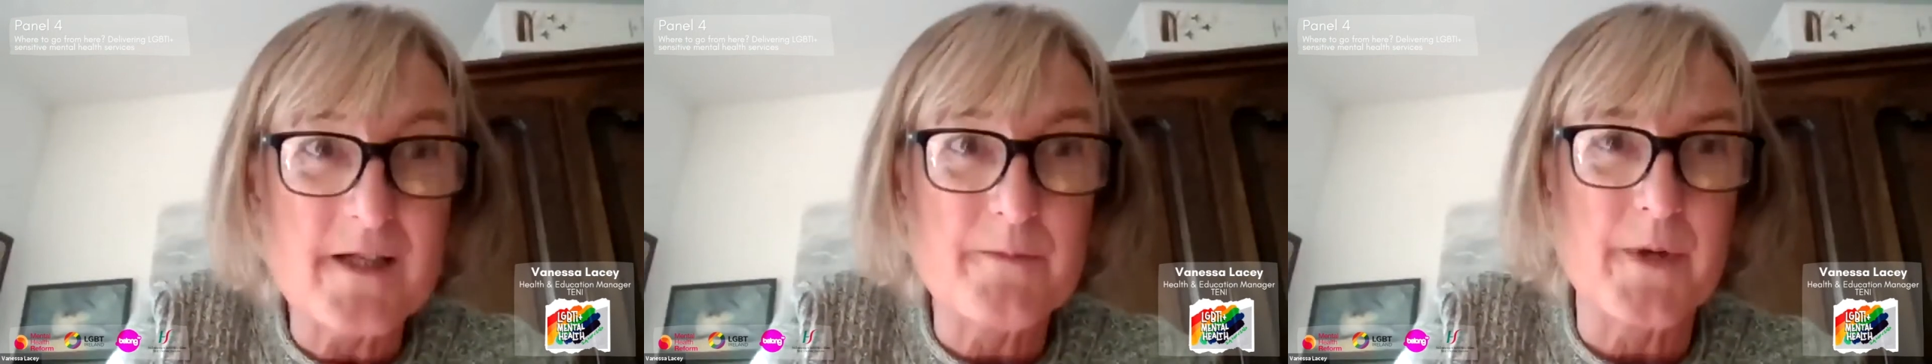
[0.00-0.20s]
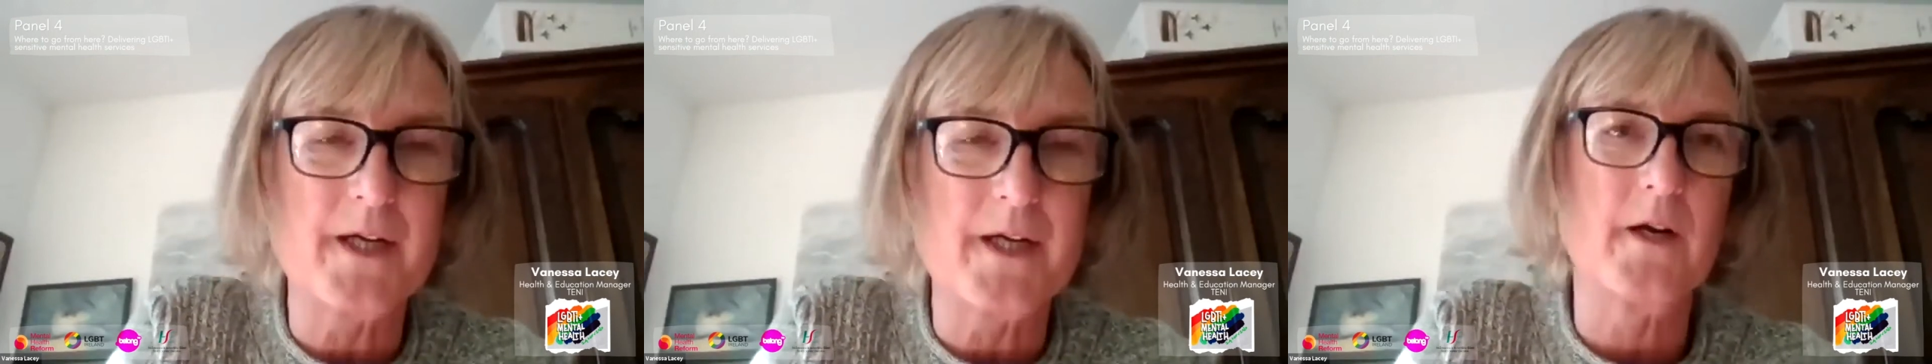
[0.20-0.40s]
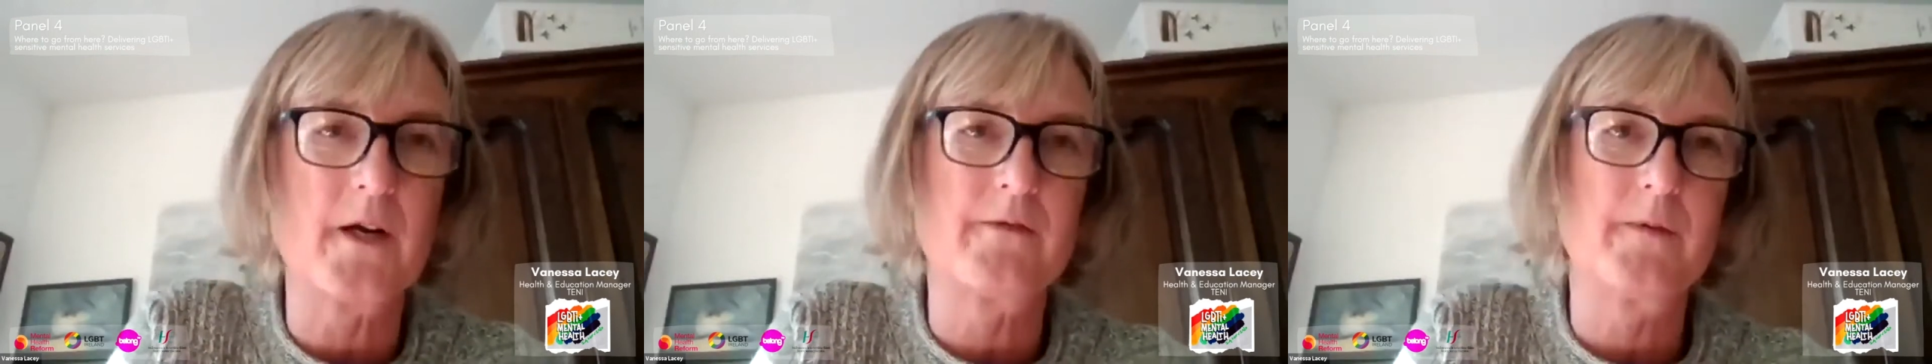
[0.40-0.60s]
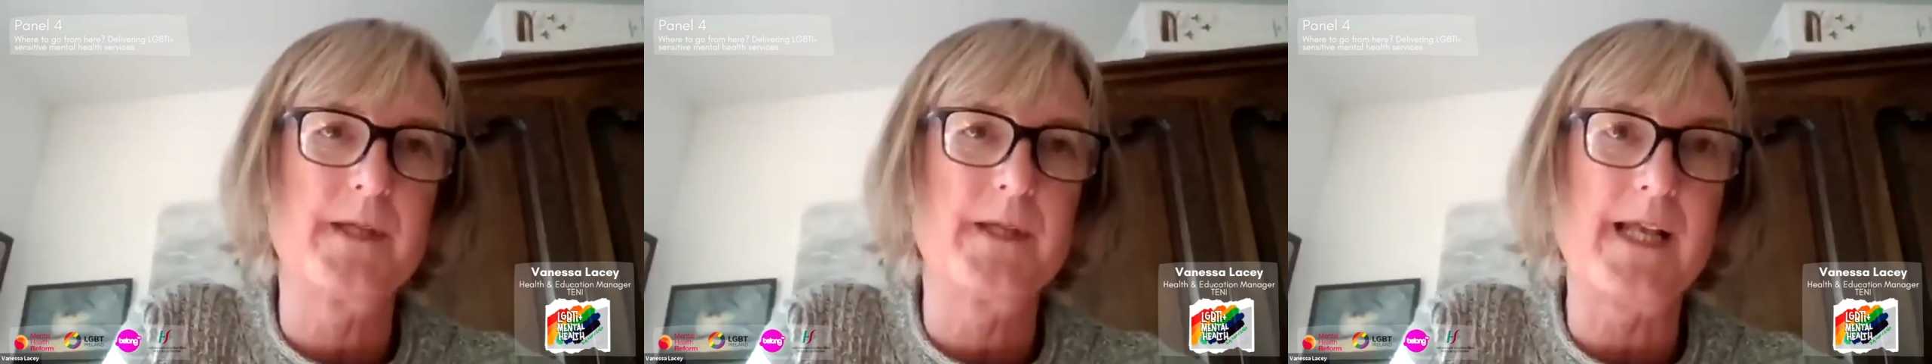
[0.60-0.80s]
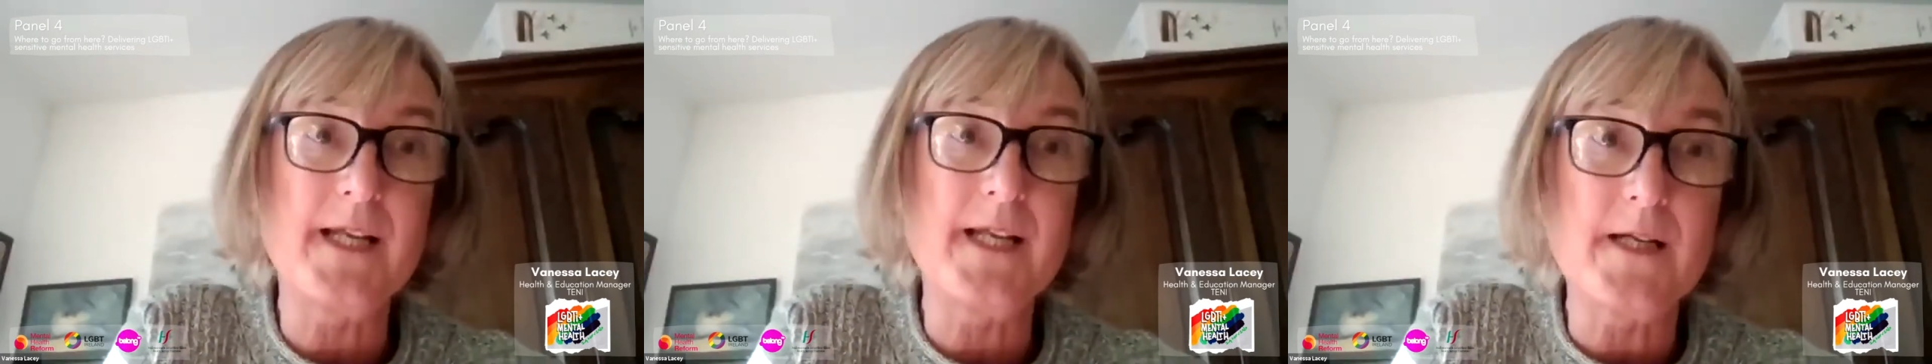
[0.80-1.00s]
by the government
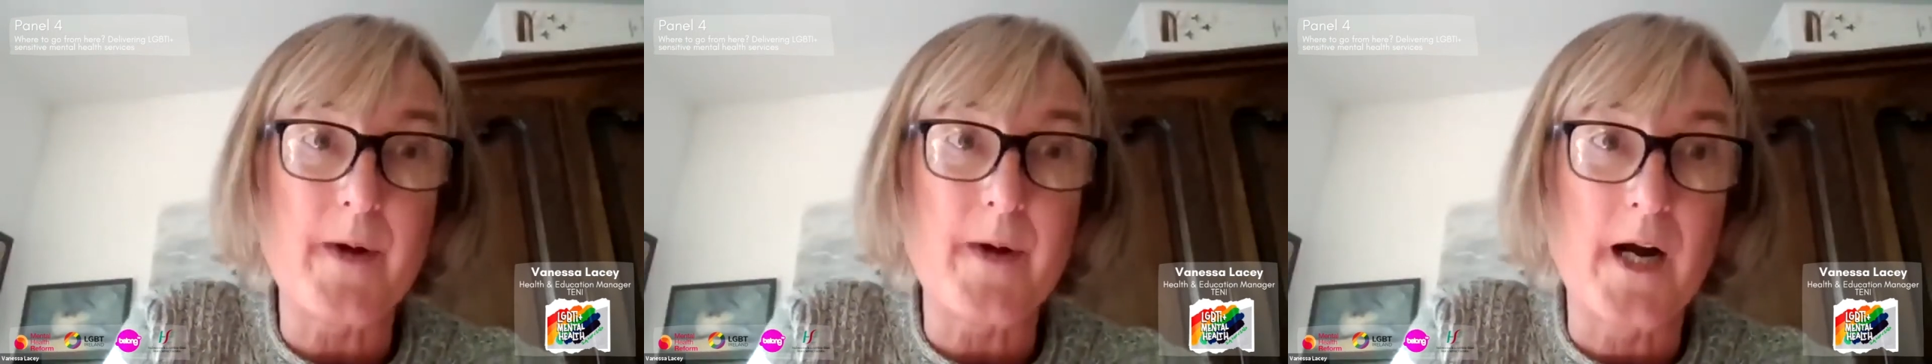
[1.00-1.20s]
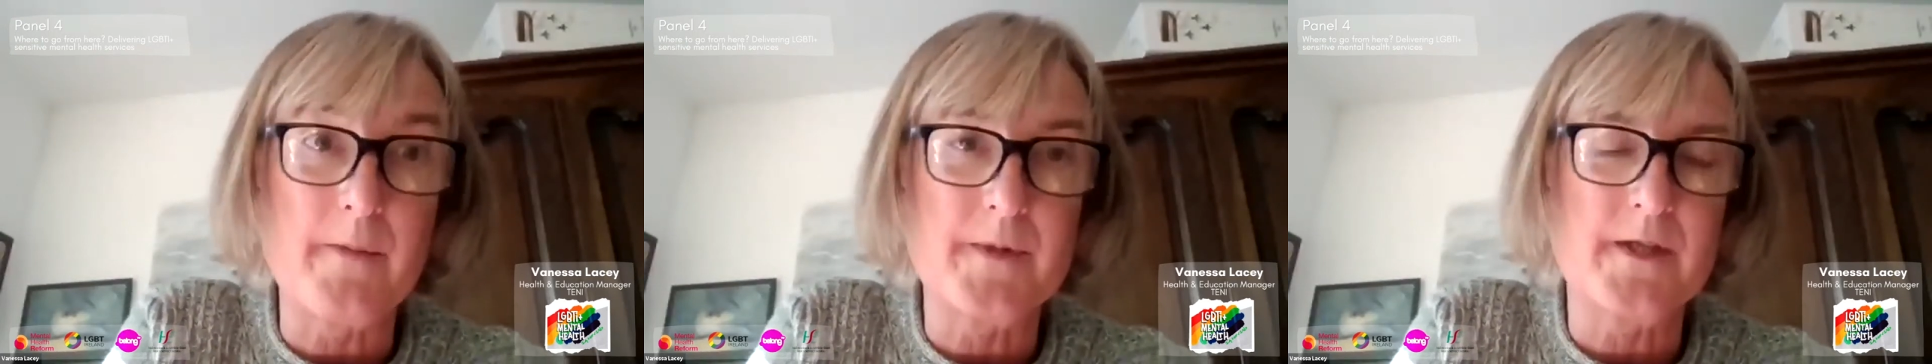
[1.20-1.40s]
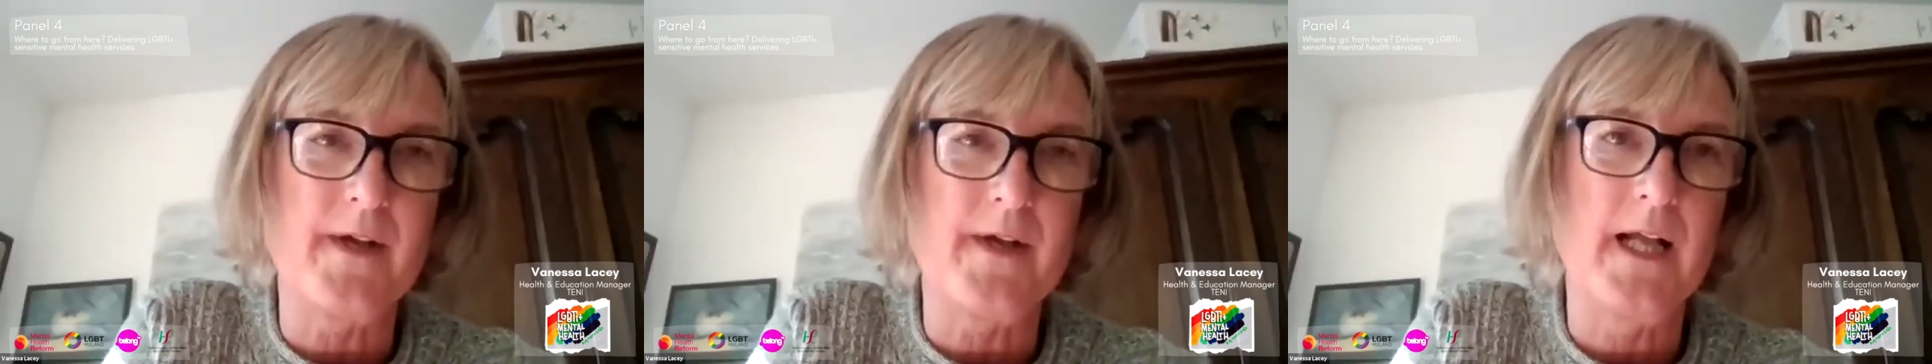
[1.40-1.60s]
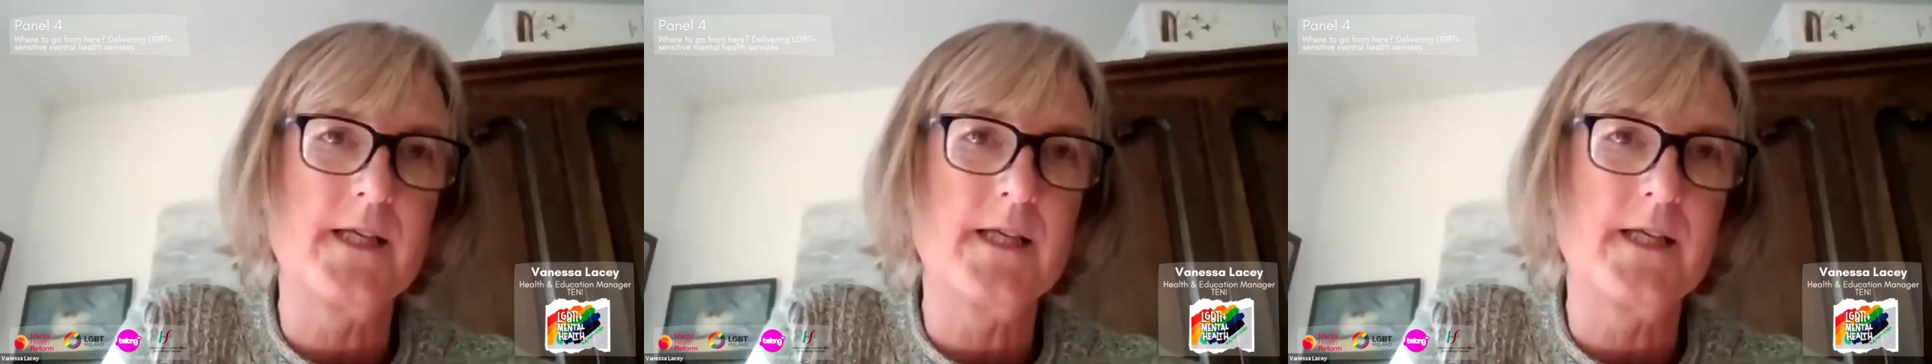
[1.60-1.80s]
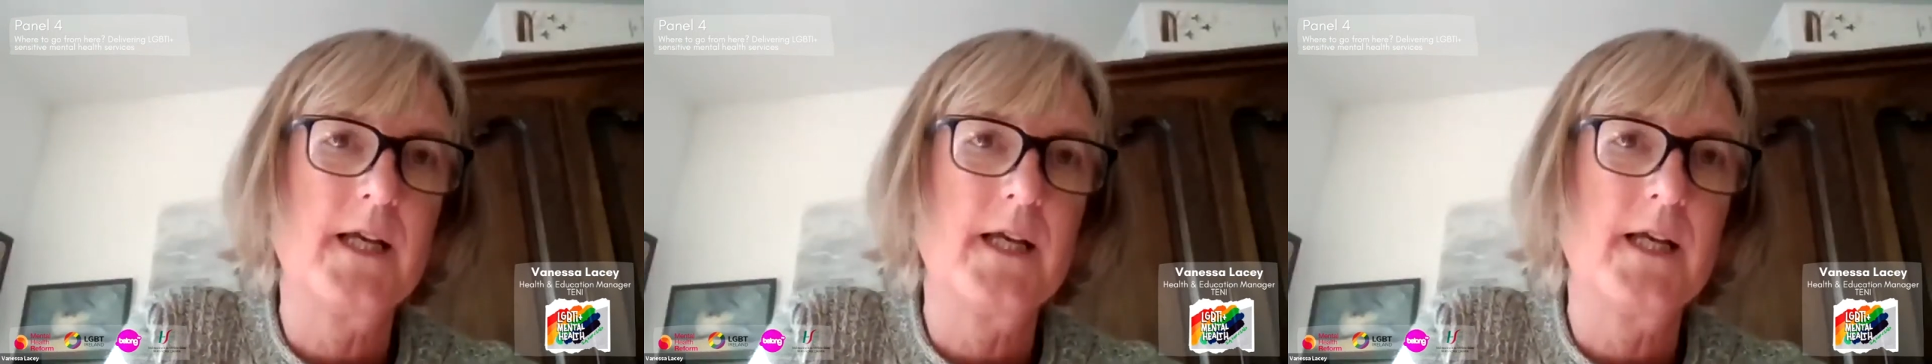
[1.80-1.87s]
and the Department of Health.